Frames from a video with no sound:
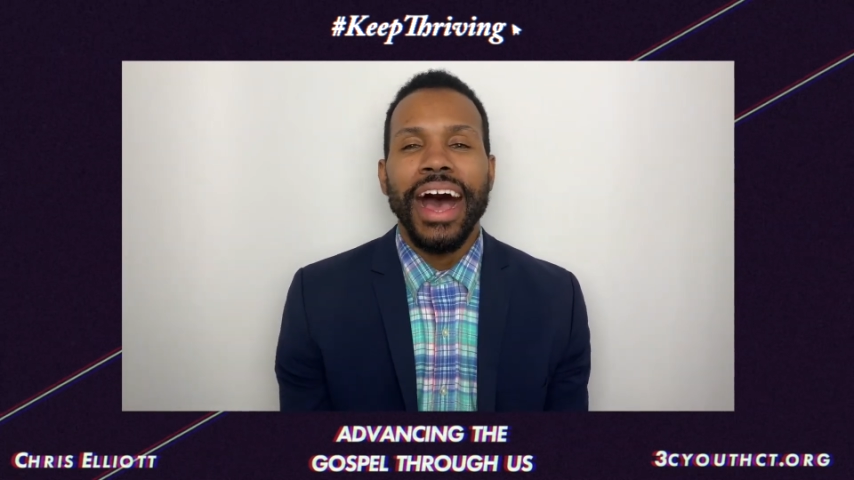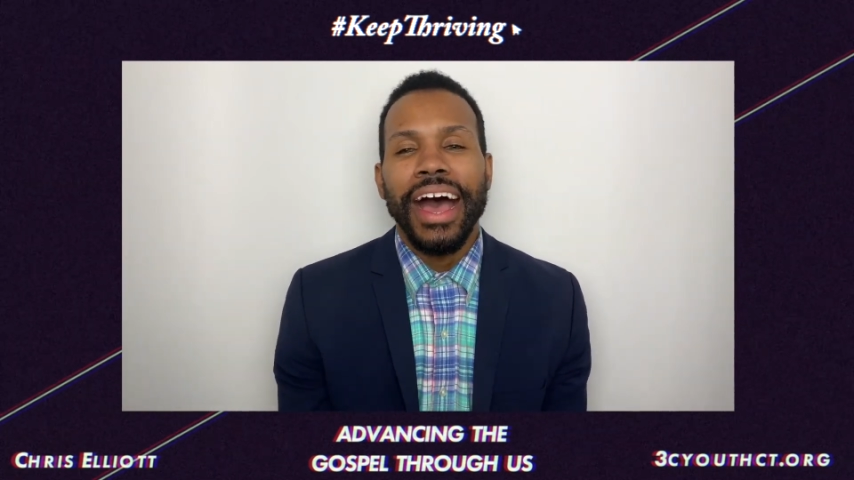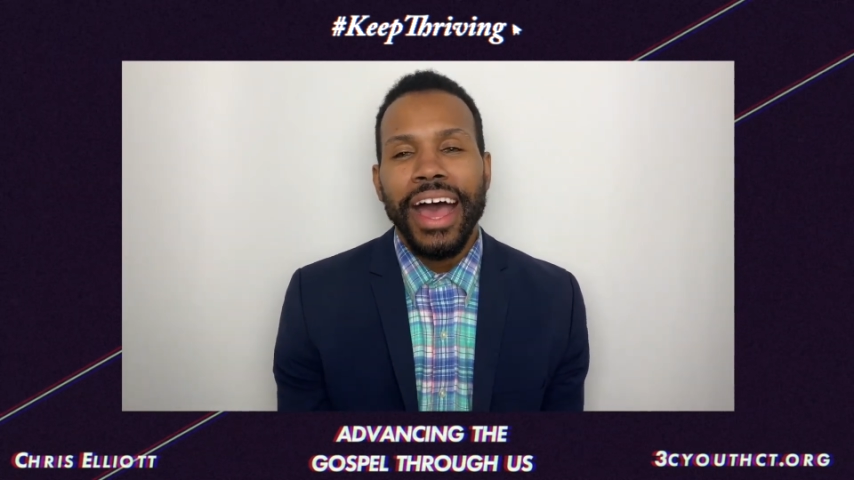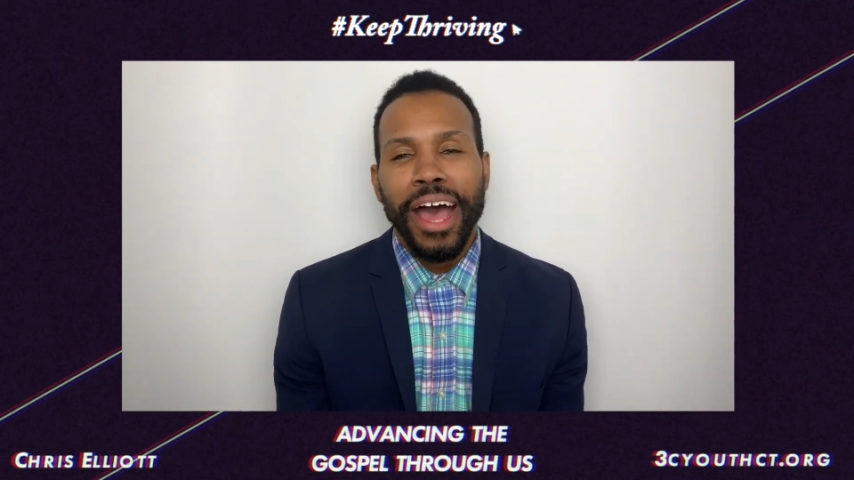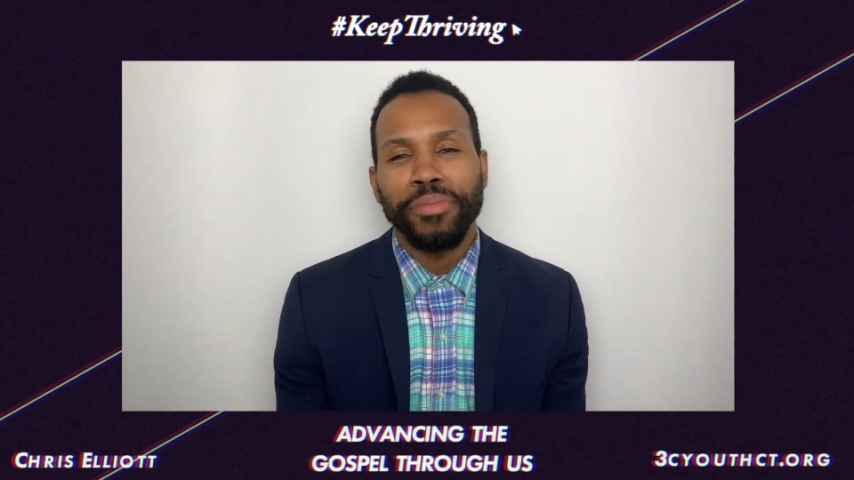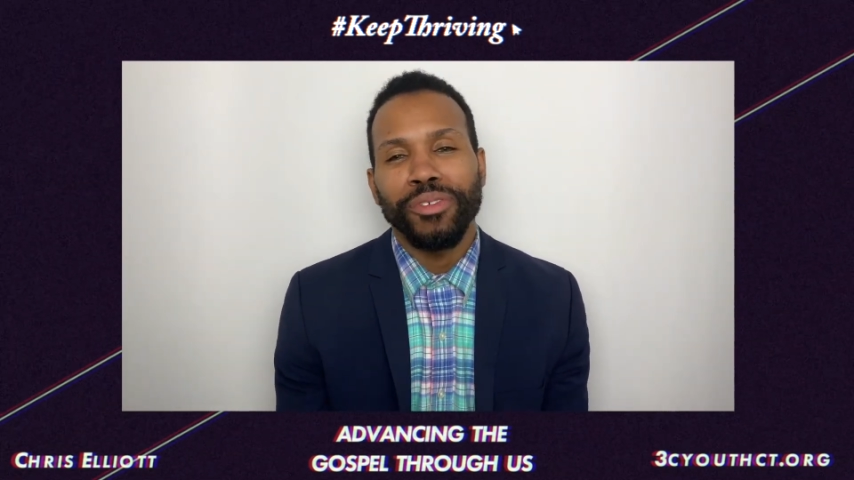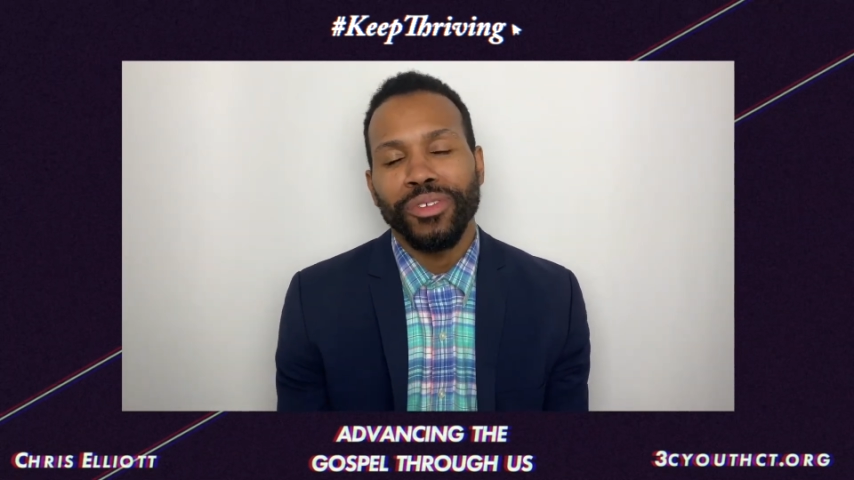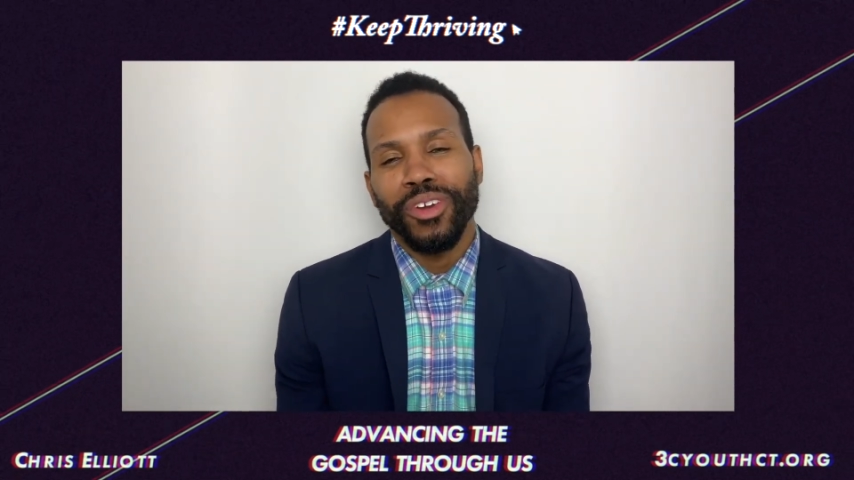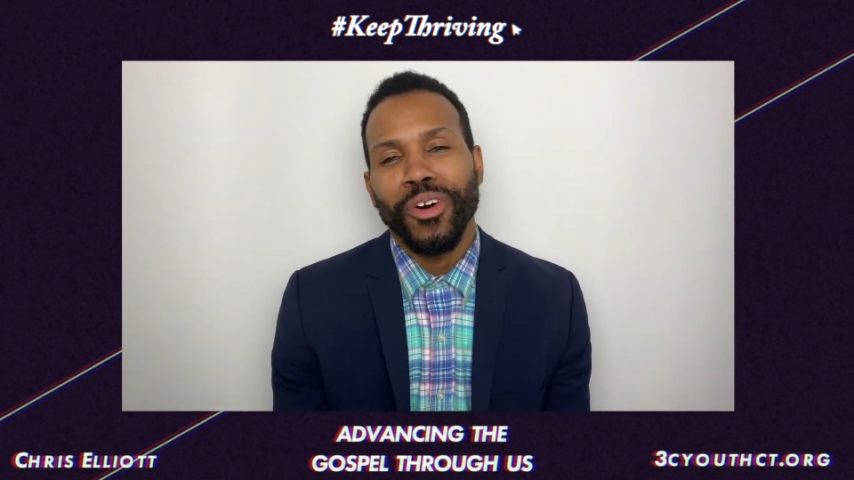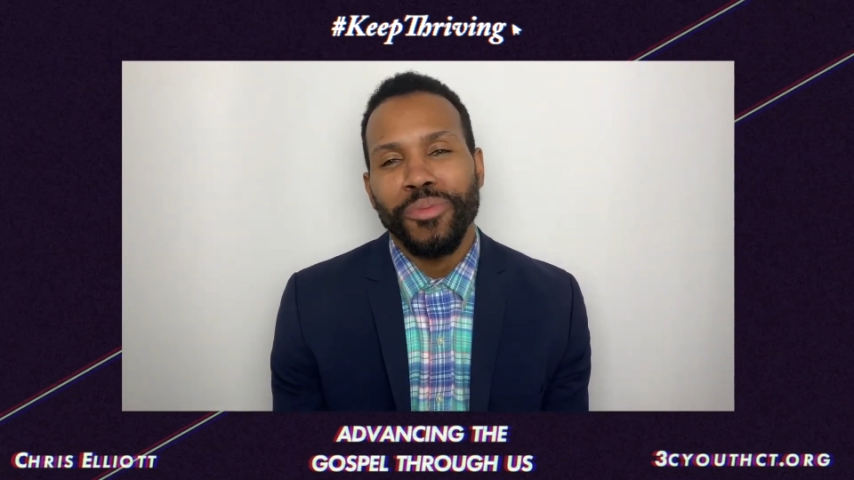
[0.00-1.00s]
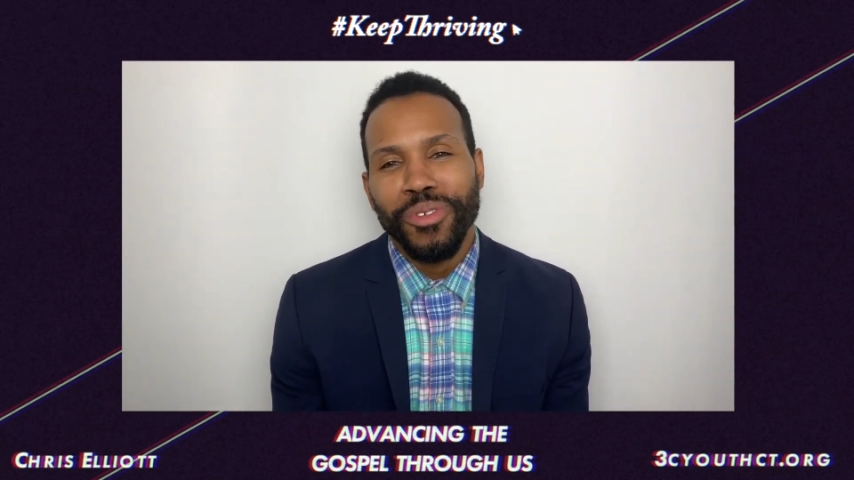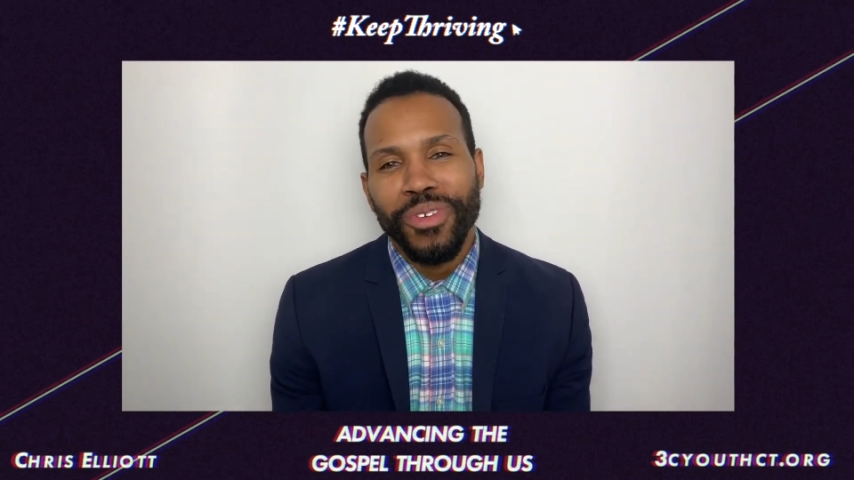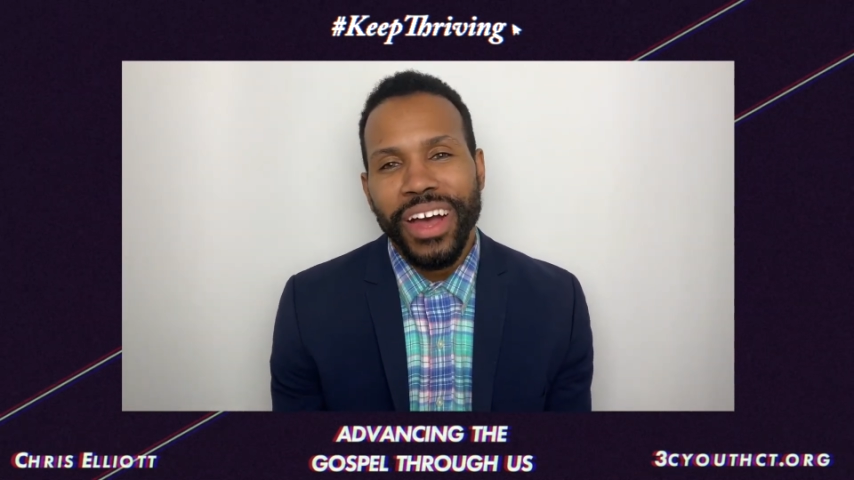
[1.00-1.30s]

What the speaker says: I absolutely hope you